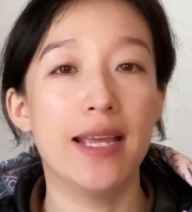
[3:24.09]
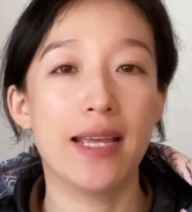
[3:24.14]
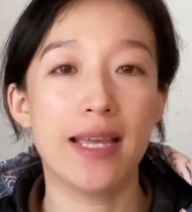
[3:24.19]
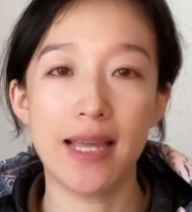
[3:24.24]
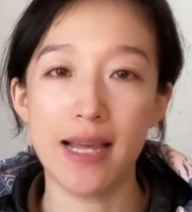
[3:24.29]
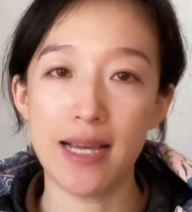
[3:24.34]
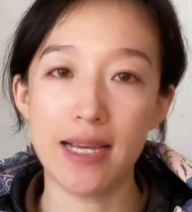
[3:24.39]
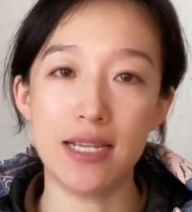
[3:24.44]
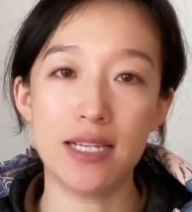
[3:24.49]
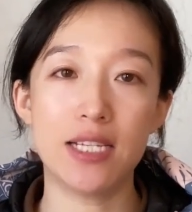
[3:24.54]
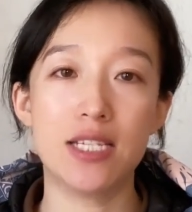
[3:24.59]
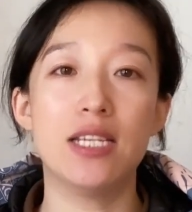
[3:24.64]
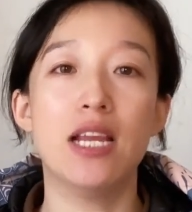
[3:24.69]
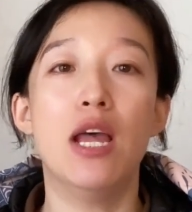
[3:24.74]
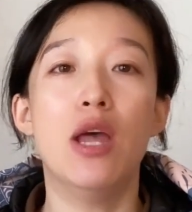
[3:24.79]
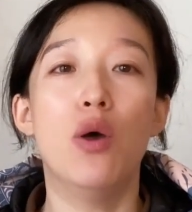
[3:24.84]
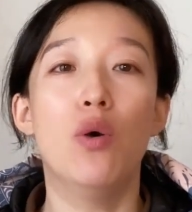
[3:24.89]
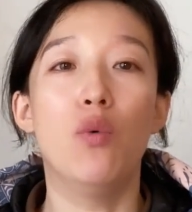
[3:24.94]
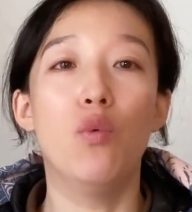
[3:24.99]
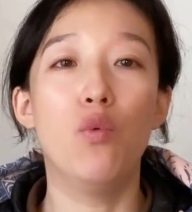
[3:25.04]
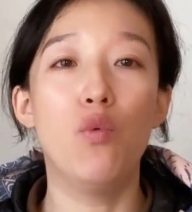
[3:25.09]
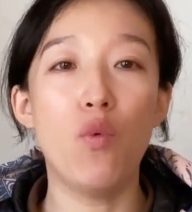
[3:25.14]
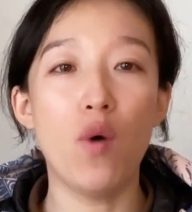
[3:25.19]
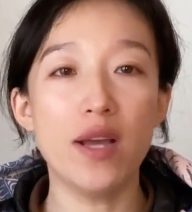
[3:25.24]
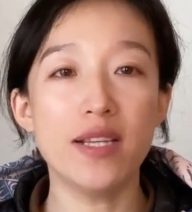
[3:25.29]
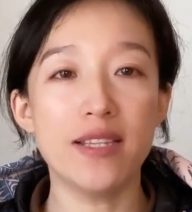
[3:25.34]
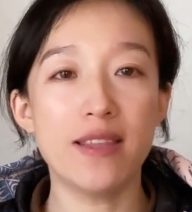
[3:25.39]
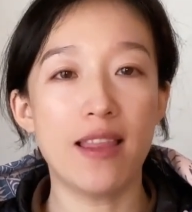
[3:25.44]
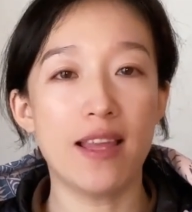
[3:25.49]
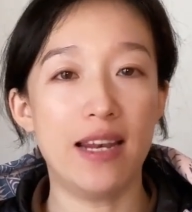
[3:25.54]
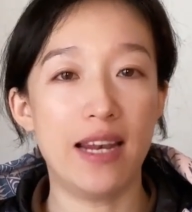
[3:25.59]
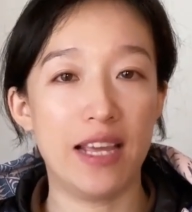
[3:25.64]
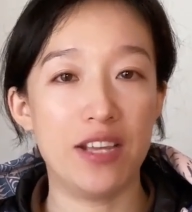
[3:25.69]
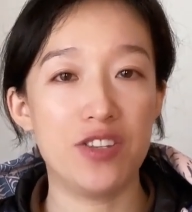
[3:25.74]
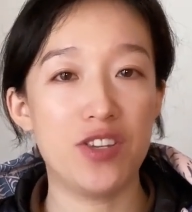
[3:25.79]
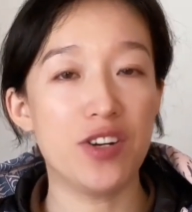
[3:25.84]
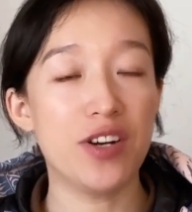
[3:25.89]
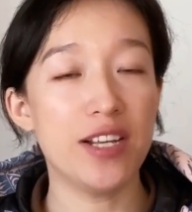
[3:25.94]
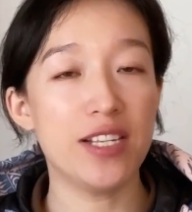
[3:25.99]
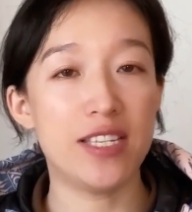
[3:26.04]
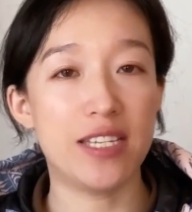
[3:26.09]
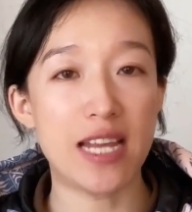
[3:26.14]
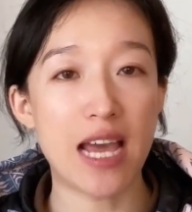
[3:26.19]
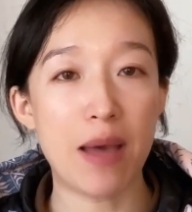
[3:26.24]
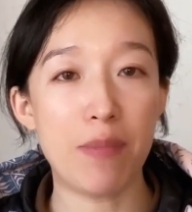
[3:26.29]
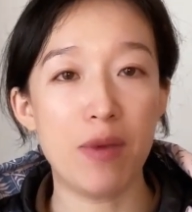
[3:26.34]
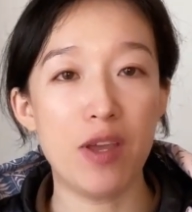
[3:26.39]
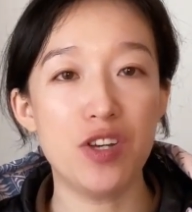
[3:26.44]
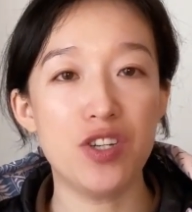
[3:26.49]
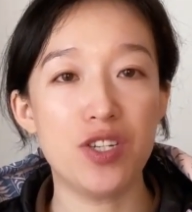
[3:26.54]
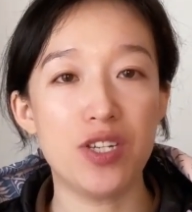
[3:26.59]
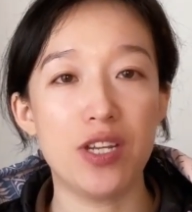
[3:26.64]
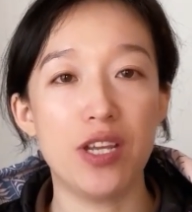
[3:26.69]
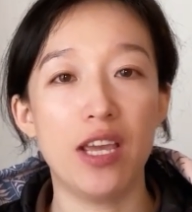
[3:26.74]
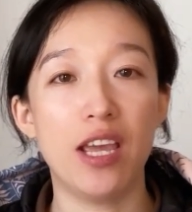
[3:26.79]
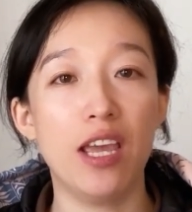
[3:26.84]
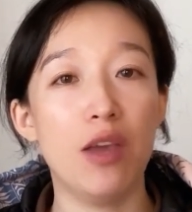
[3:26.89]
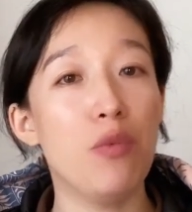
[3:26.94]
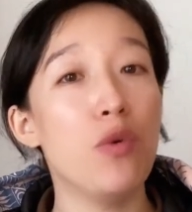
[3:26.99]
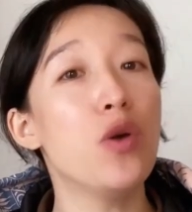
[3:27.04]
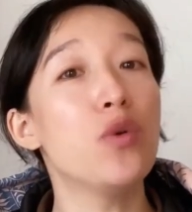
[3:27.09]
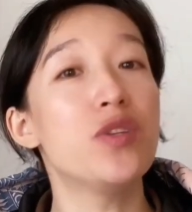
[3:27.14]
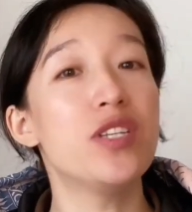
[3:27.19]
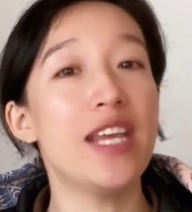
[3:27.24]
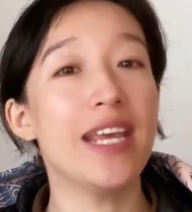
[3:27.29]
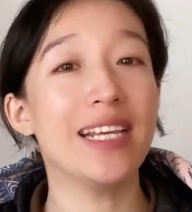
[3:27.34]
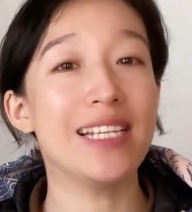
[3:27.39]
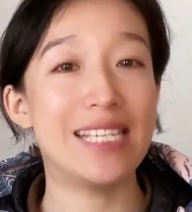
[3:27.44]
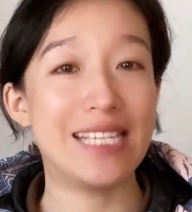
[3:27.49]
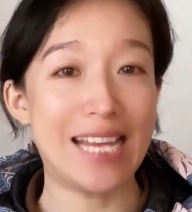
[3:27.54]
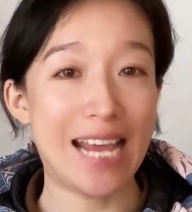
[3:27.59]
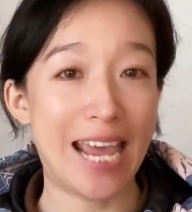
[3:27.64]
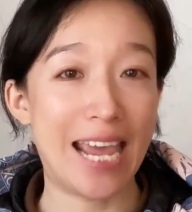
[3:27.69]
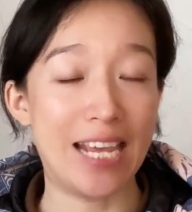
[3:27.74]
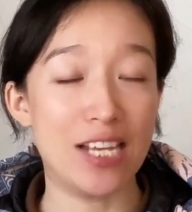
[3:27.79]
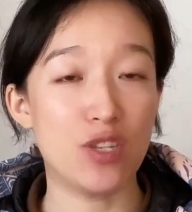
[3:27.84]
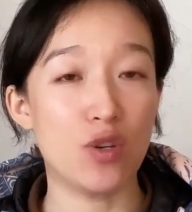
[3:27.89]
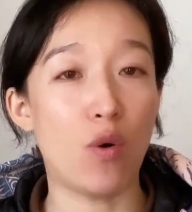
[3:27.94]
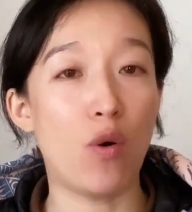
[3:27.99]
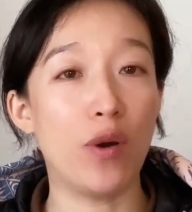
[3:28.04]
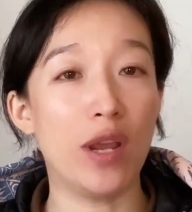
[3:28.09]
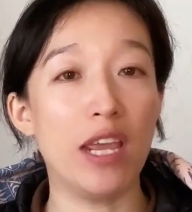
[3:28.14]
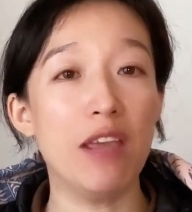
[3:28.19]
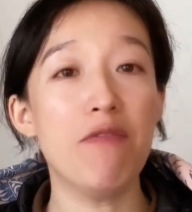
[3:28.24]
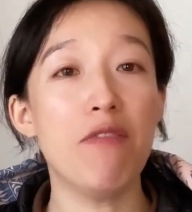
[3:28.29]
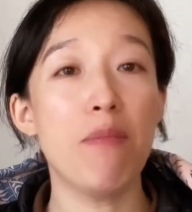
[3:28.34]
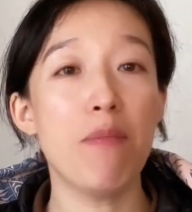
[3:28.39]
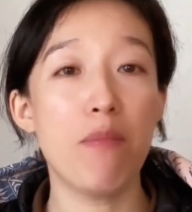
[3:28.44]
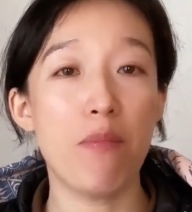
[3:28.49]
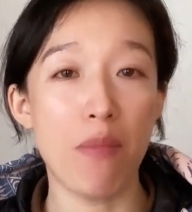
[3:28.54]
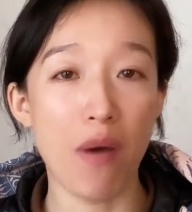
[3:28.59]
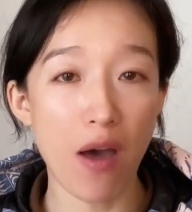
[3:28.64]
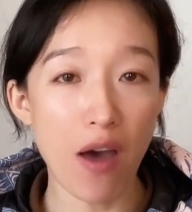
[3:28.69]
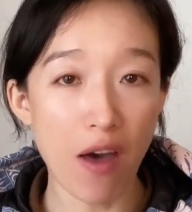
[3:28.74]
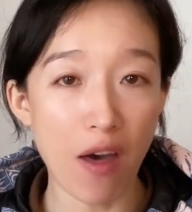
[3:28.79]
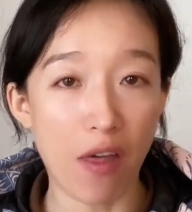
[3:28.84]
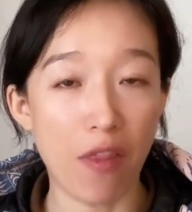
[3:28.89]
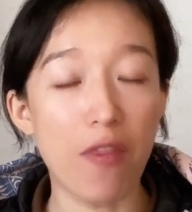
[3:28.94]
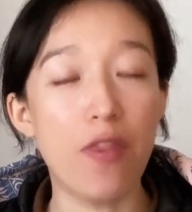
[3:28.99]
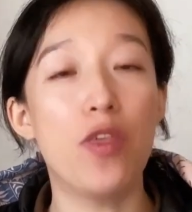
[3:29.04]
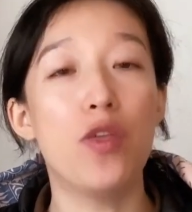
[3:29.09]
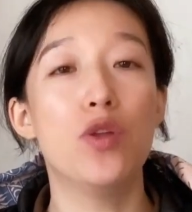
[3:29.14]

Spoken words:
because once the laser is damaged, it will take days or even months